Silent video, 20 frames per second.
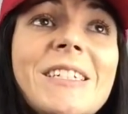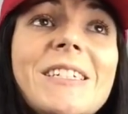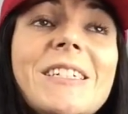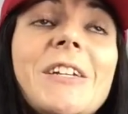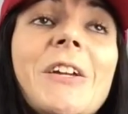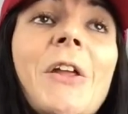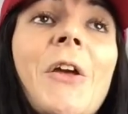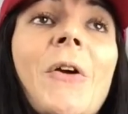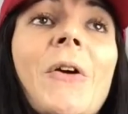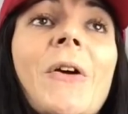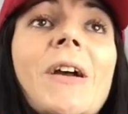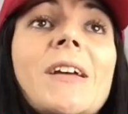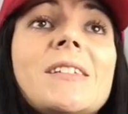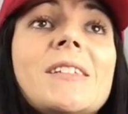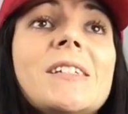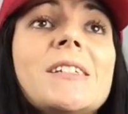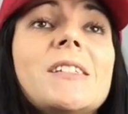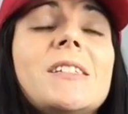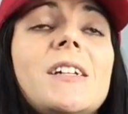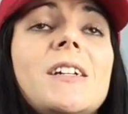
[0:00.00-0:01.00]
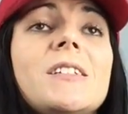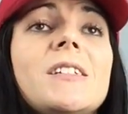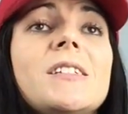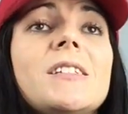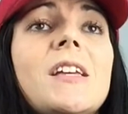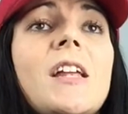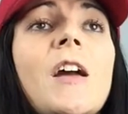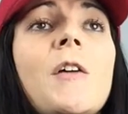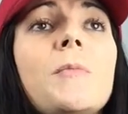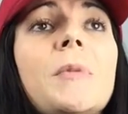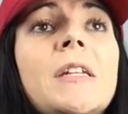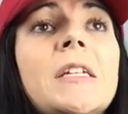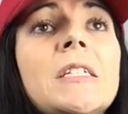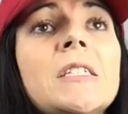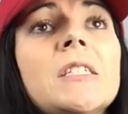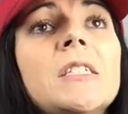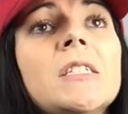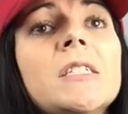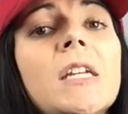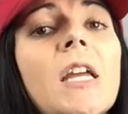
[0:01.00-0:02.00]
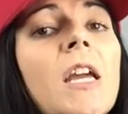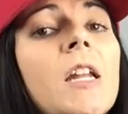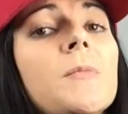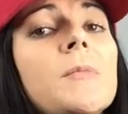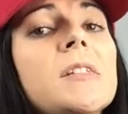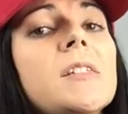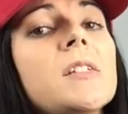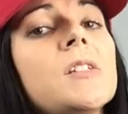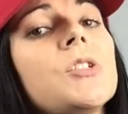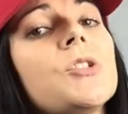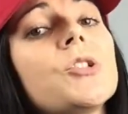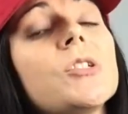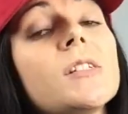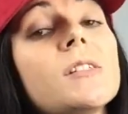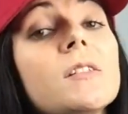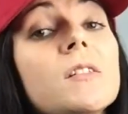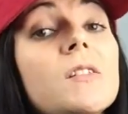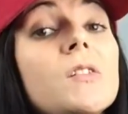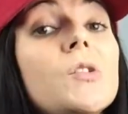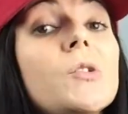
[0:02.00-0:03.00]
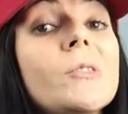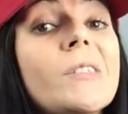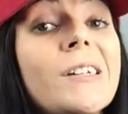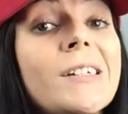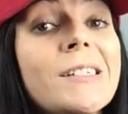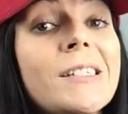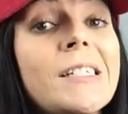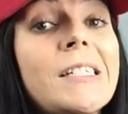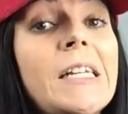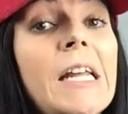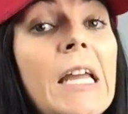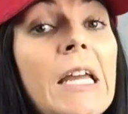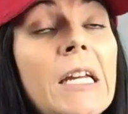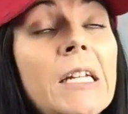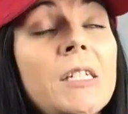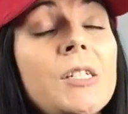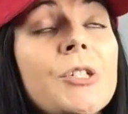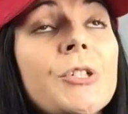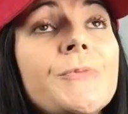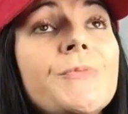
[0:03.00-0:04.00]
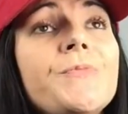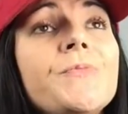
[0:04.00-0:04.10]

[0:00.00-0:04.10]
as I said, I've been in the cannabis industry since 2008.